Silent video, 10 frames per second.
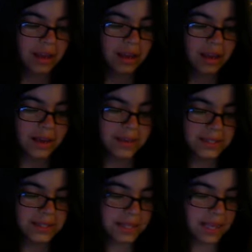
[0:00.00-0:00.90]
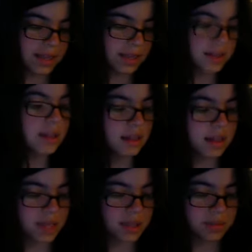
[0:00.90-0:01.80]
It was then
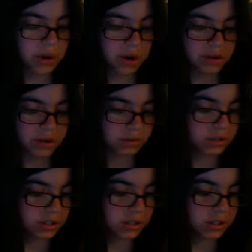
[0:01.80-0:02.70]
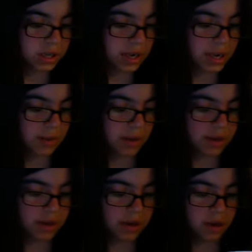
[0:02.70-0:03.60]
that the bar owner, a
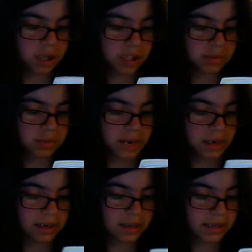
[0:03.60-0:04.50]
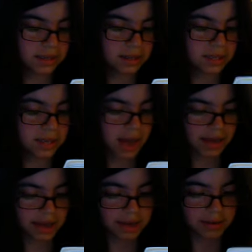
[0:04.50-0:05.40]
rather large man, kicked the guy
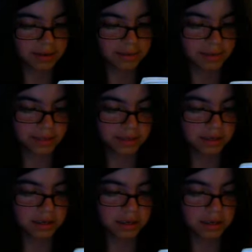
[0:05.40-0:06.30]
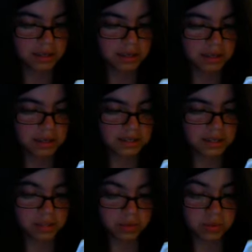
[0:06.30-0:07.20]
out of being
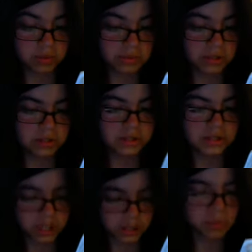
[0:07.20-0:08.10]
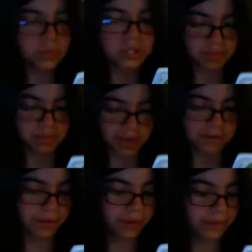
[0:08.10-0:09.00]

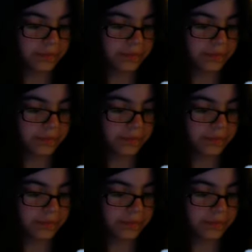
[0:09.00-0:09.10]
disrespectful